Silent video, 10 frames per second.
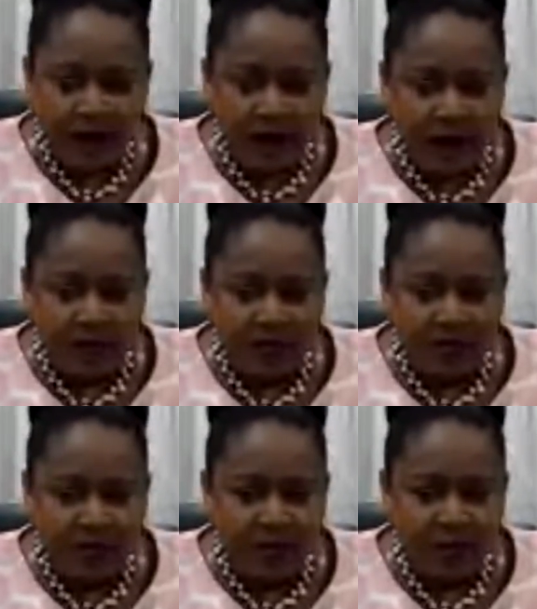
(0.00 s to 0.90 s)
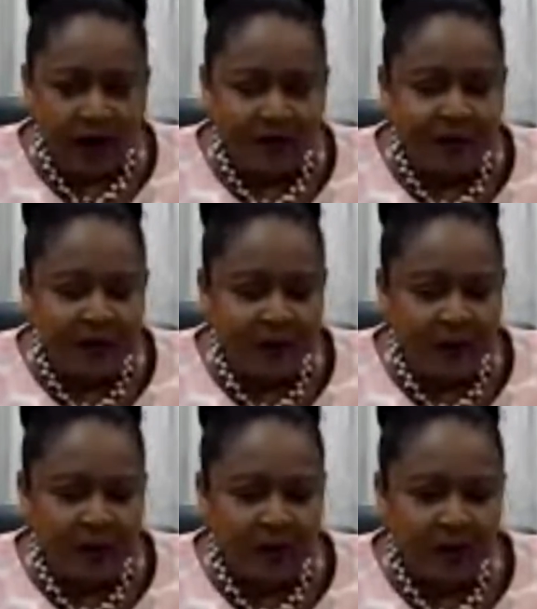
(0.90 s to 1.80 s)
um, and
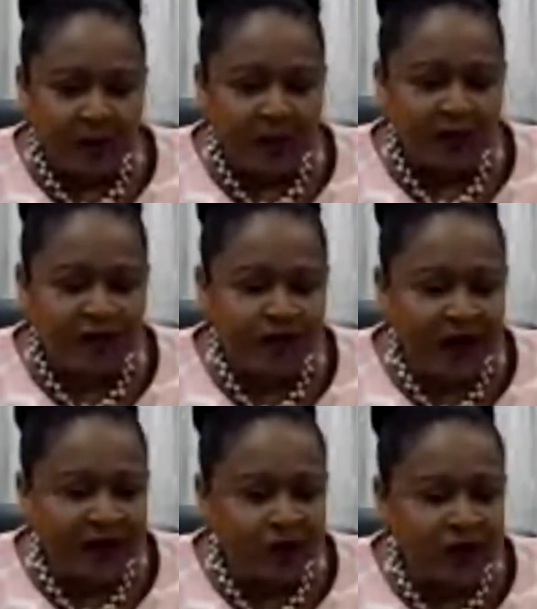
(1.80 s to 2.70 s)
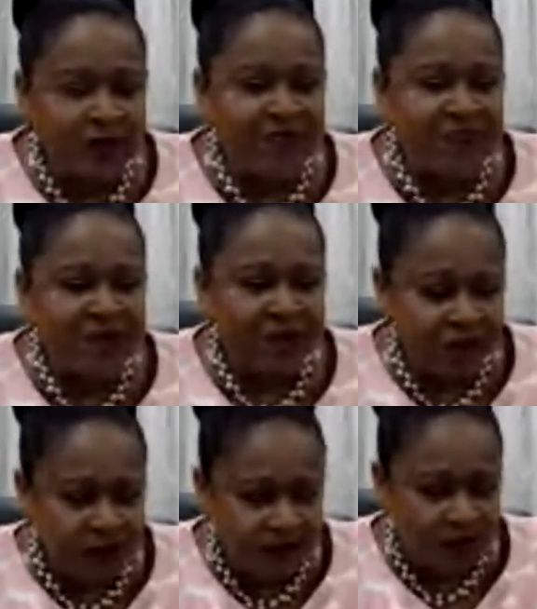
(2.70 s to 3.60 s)
people even try to
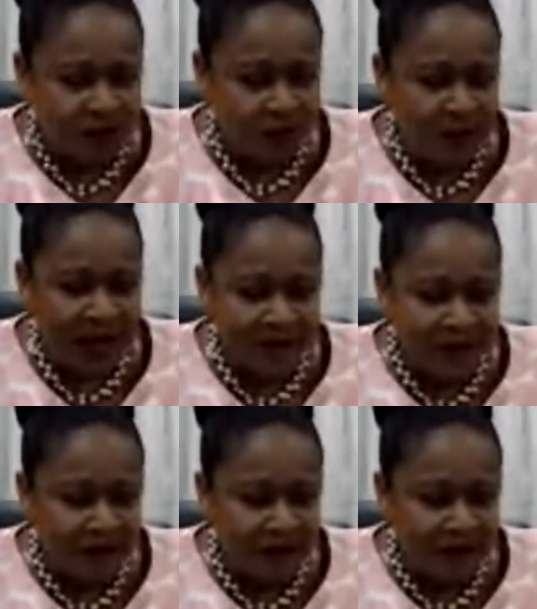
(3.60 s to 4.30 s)
diminish the voice we have,